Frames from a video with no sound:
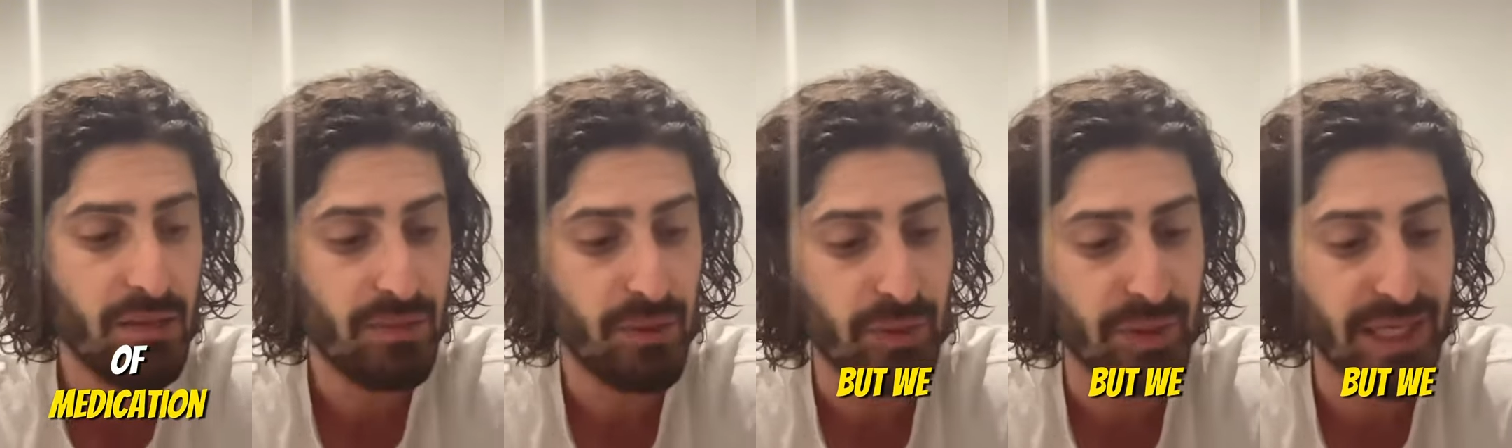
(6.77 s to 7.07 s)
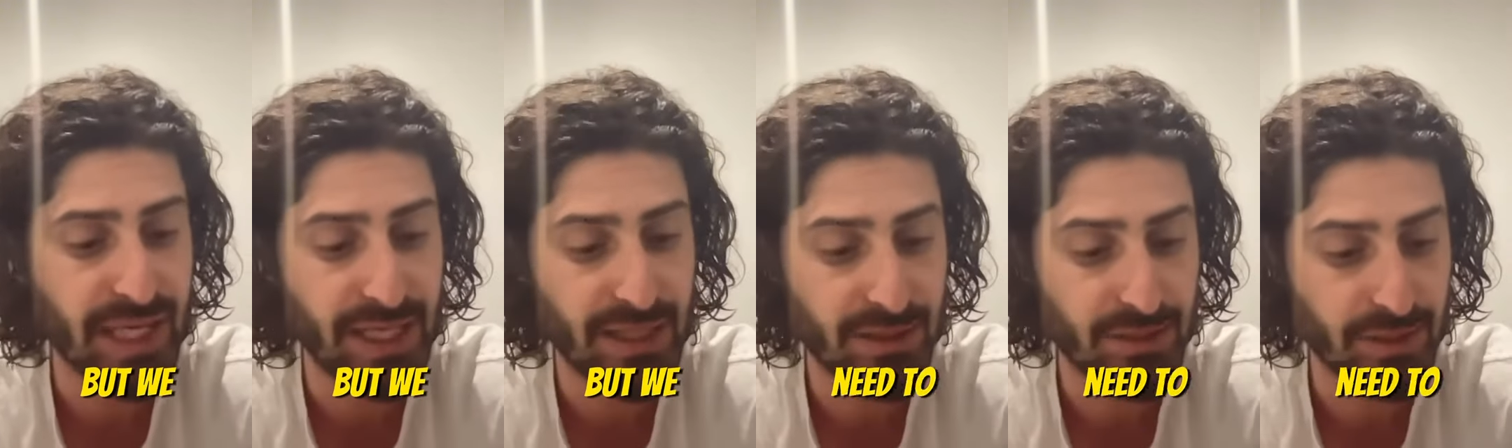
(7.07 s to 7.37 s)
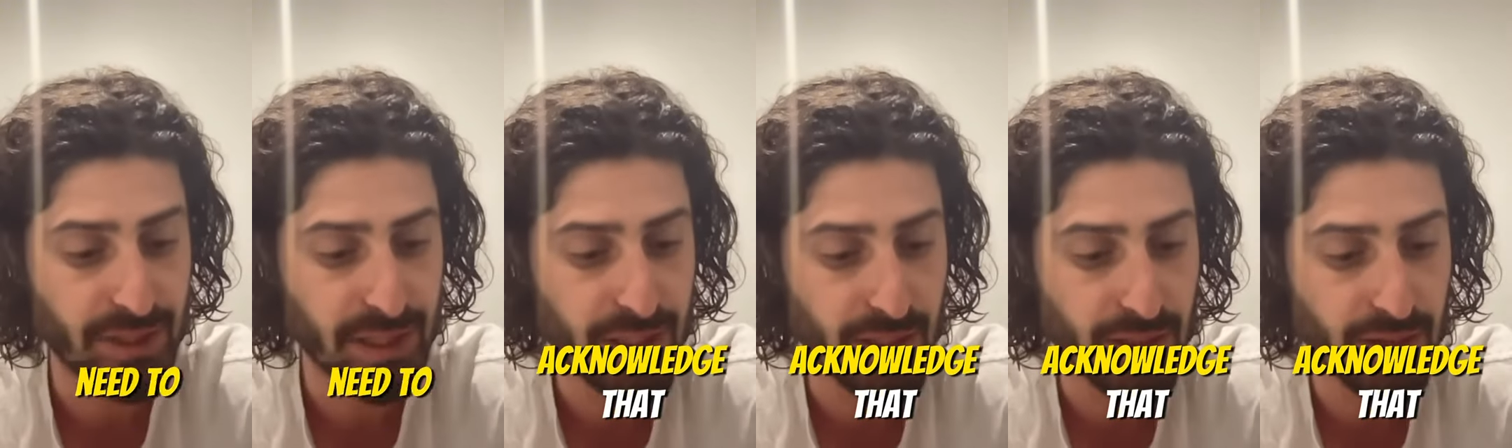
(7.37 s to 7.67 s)
but we need to
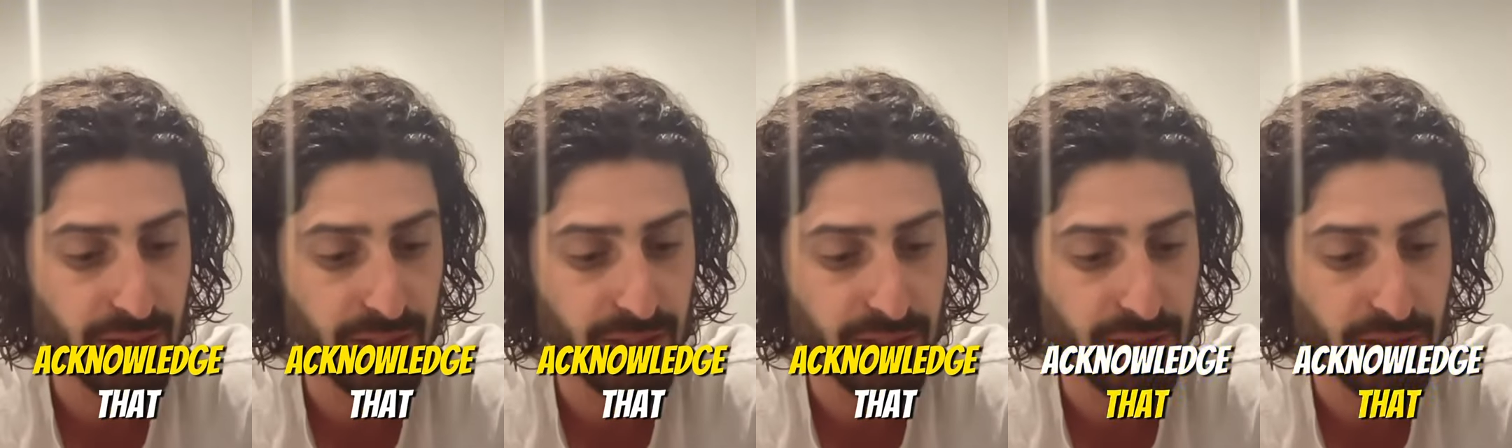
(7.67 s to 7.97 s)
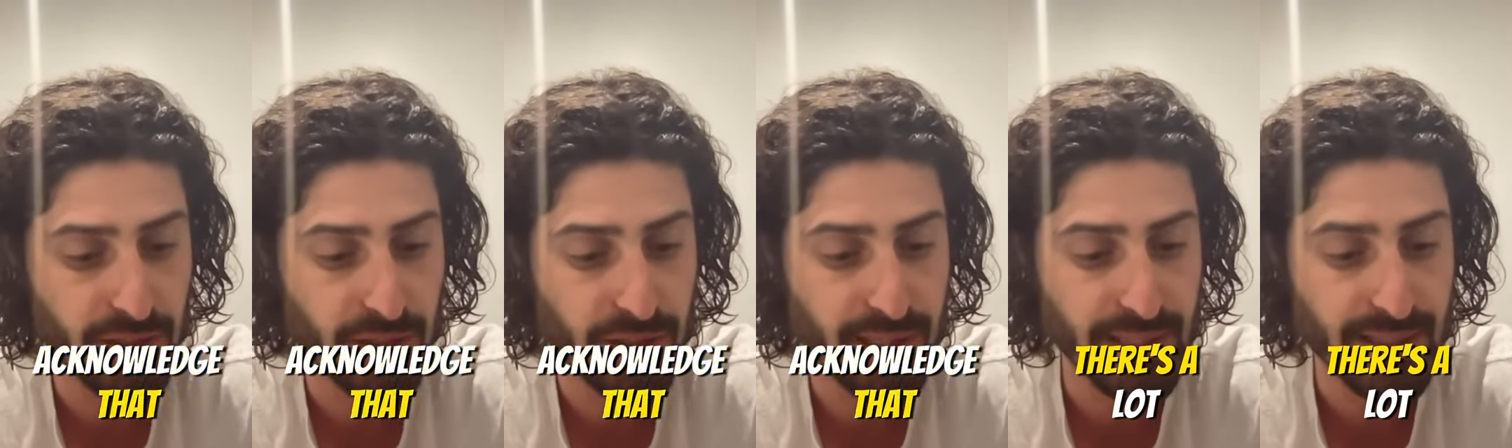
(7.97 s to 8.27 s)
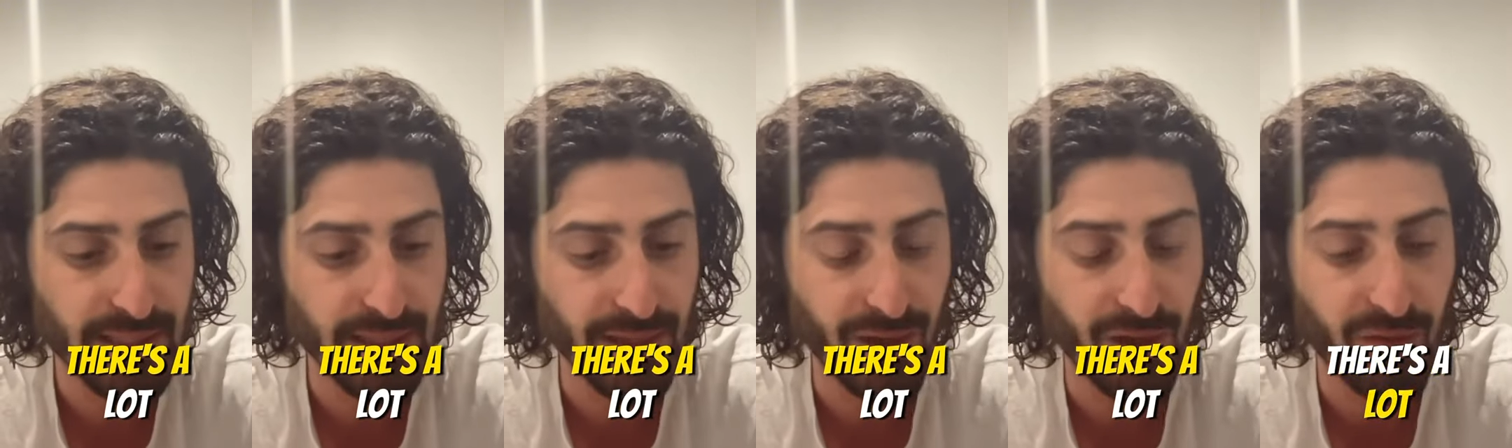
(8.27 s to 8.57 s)
acknowledge that
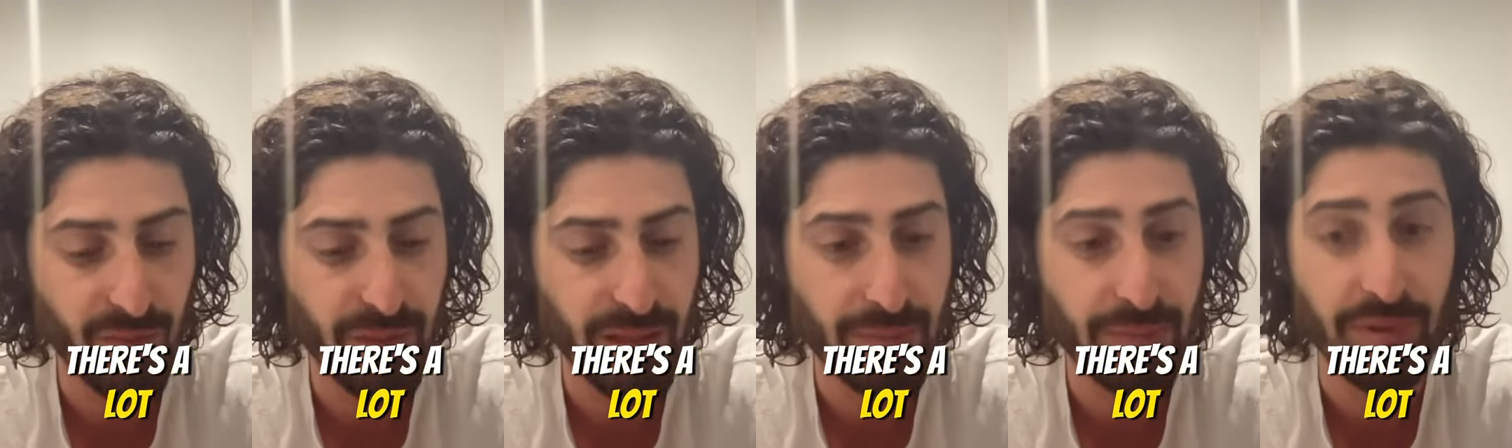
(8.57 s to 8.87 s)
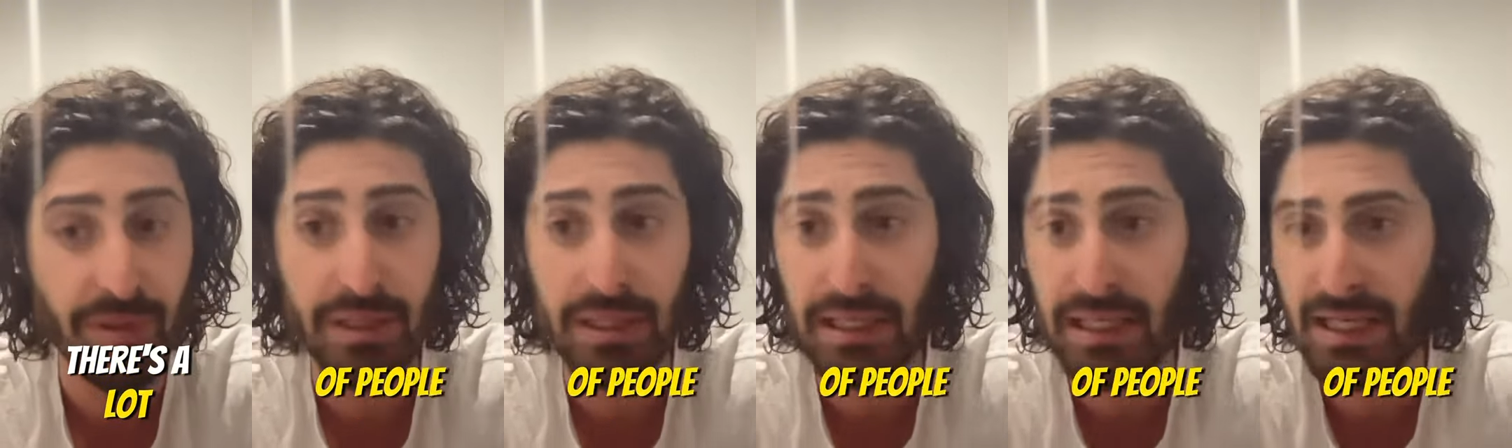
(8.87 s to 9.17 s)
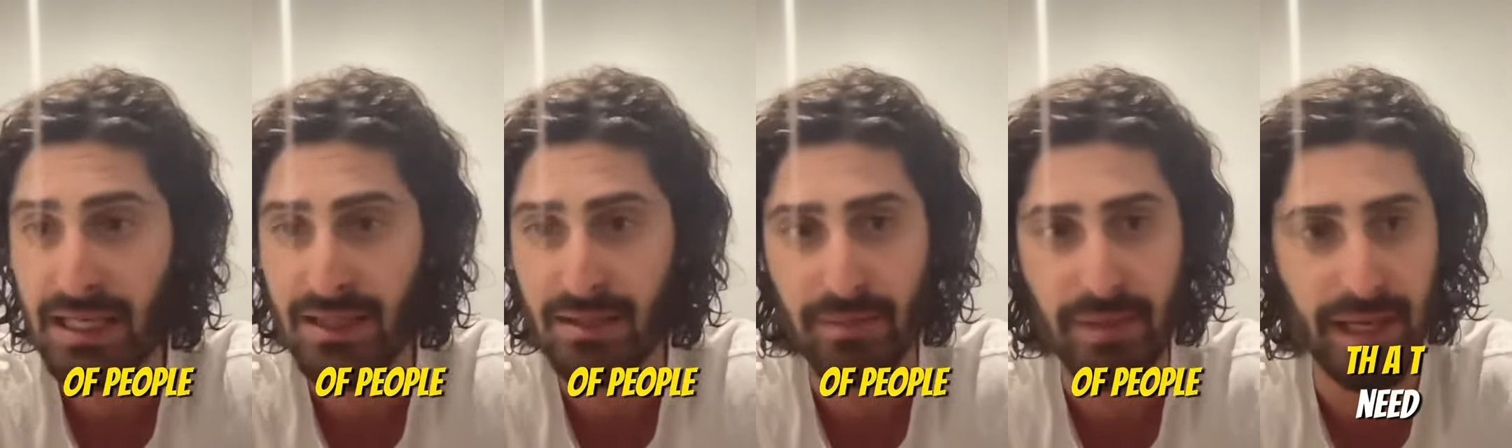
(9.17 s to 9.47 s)
there's a lot of people that
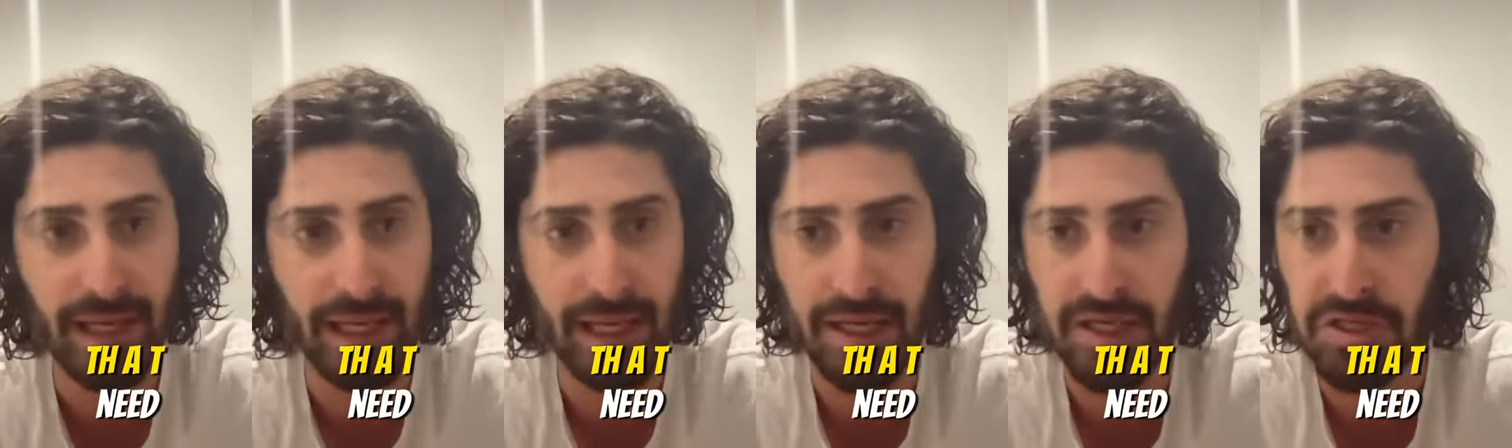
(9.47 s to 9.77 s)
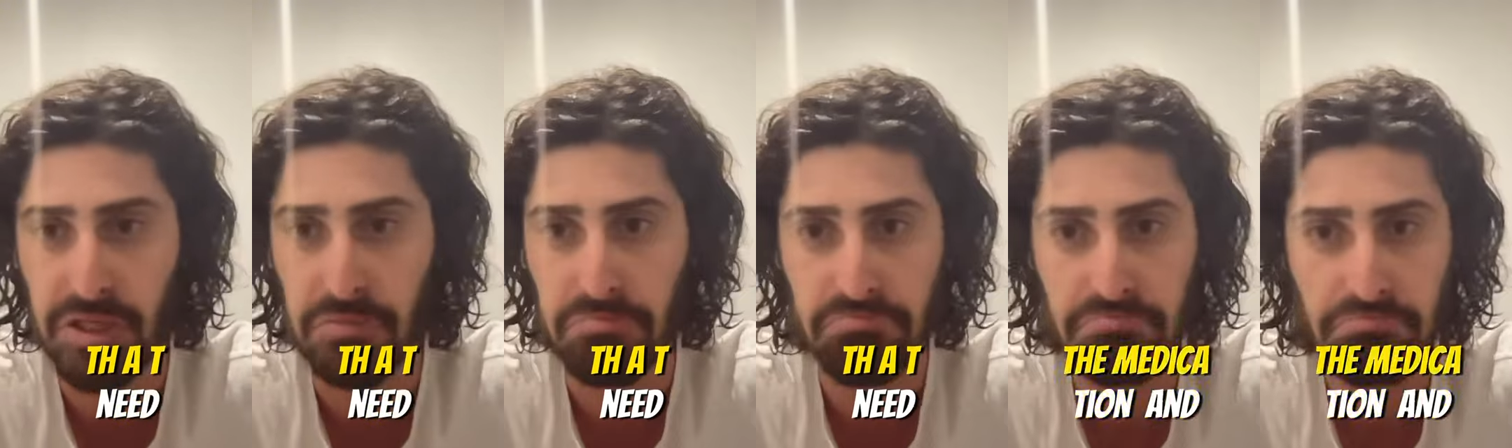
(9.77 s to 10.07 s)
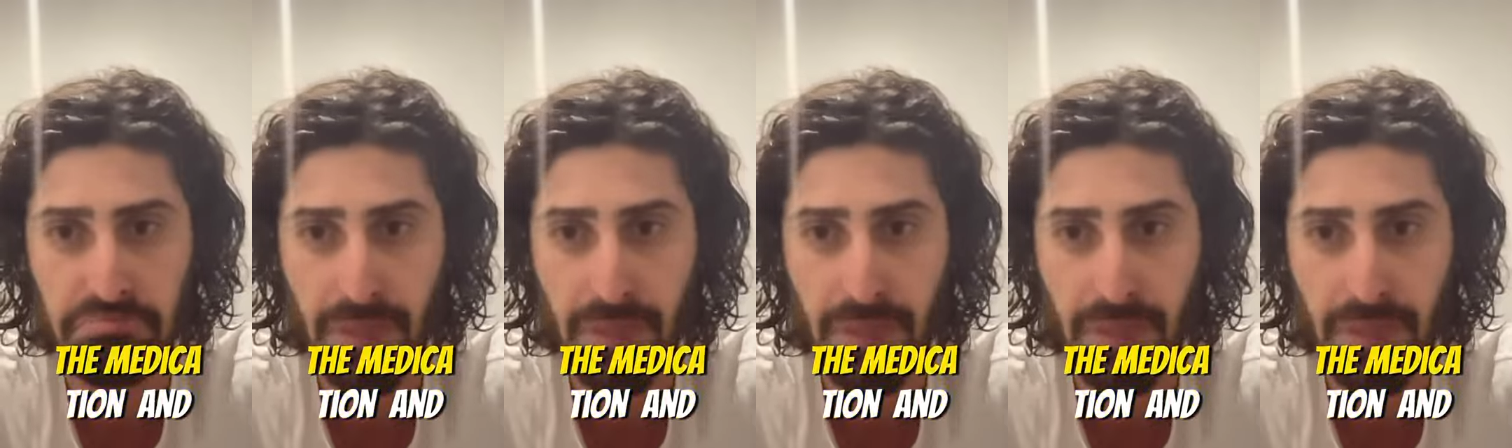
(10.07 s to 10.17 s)
need the medication.